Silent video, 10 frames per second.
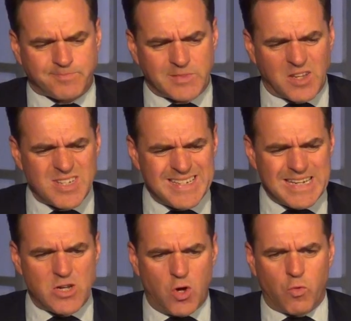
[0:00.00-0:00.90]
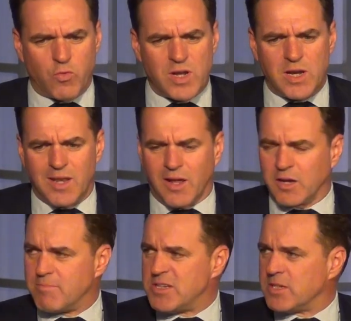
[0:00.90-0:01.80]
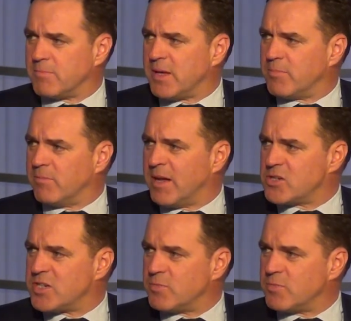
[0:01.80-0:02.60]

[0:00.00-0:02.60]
Nixon did not really like meeting people much.